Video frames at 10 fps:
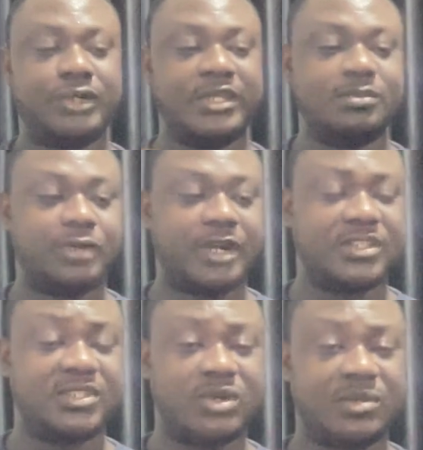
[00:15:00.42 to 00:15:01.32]
is
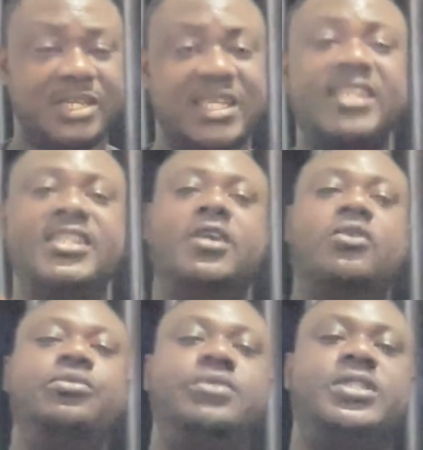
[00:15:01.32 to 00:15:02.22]
browsing the website at their
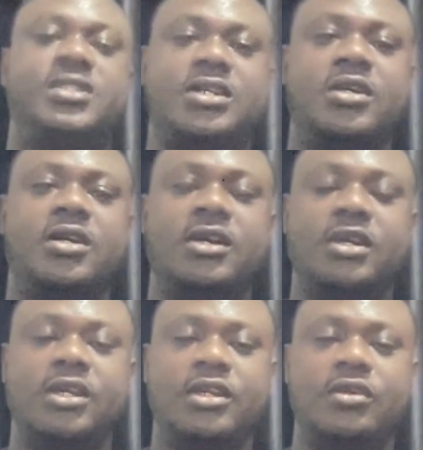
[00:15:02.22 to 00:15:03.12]
own risk,
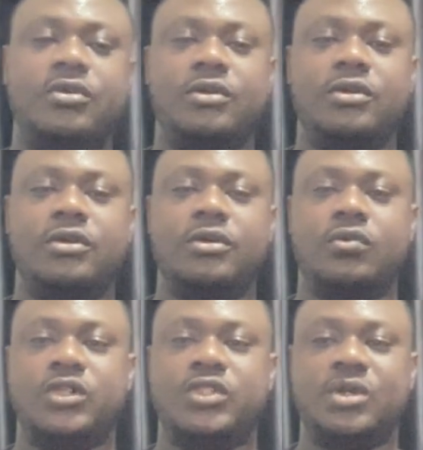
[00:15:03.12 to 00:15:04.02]

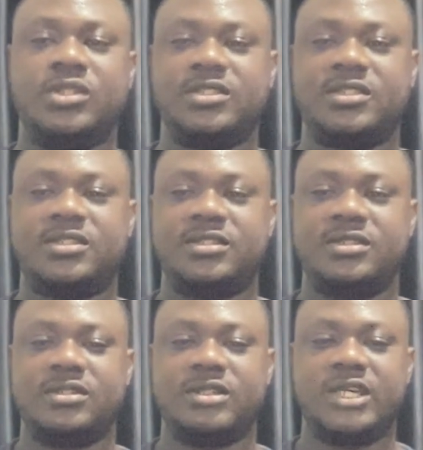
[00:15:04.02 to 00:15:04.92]
which was
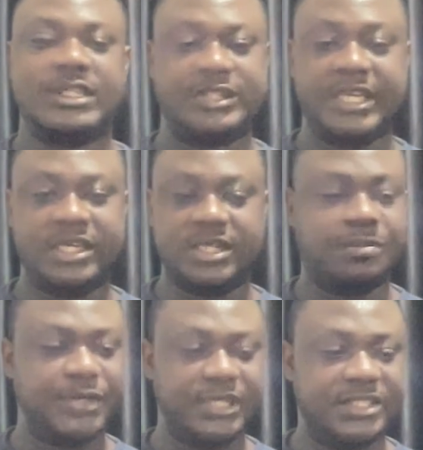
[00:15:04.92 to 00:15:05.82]
a thing, a
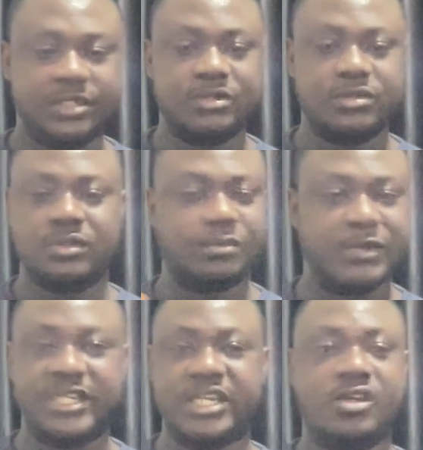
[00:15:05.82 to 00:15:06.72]
big deal. It
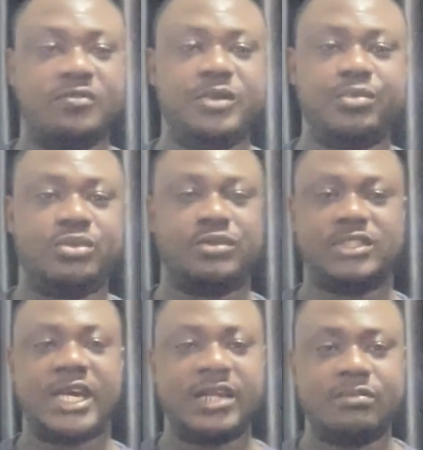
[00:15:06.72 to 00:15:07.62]
made a lot of people
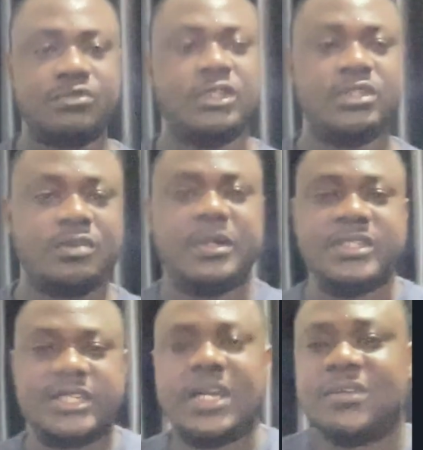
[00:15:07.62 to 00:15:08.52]
start running up
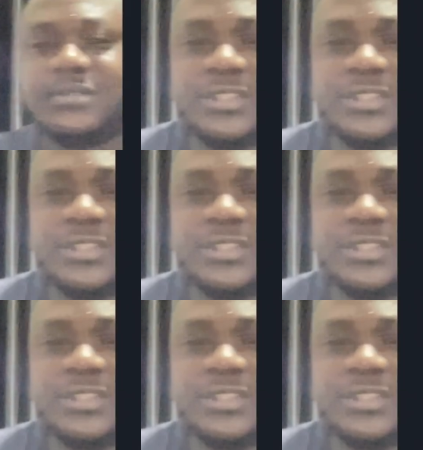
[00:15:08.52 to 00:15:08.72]
and down,